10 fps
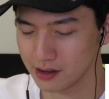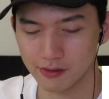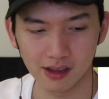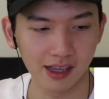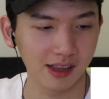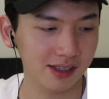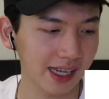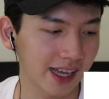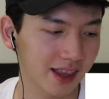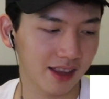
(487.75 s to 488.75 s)
I
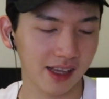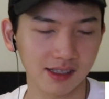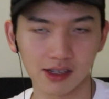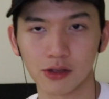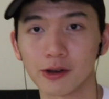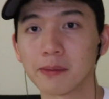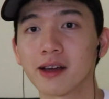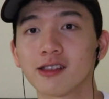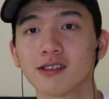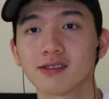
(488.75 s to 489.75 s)
think that's the 3
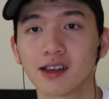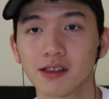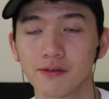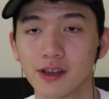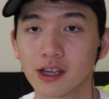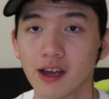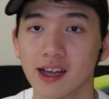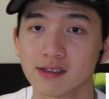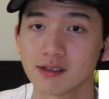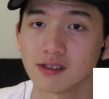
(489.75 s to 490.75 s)
methods that the video
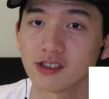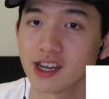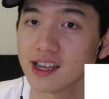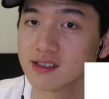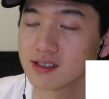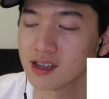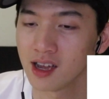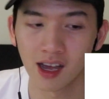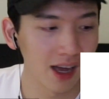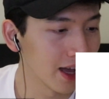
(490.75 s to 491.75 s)
has to suggest.
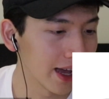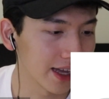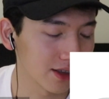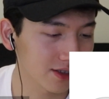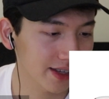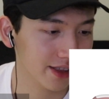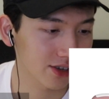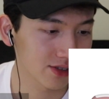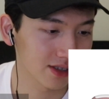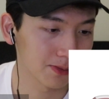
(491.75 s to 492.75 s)
It looks like
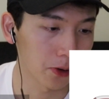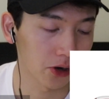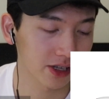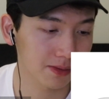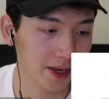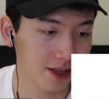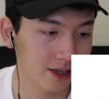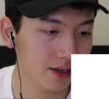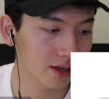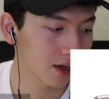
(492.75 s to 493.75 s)
there's this bonus
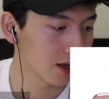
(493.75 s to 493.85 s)
method.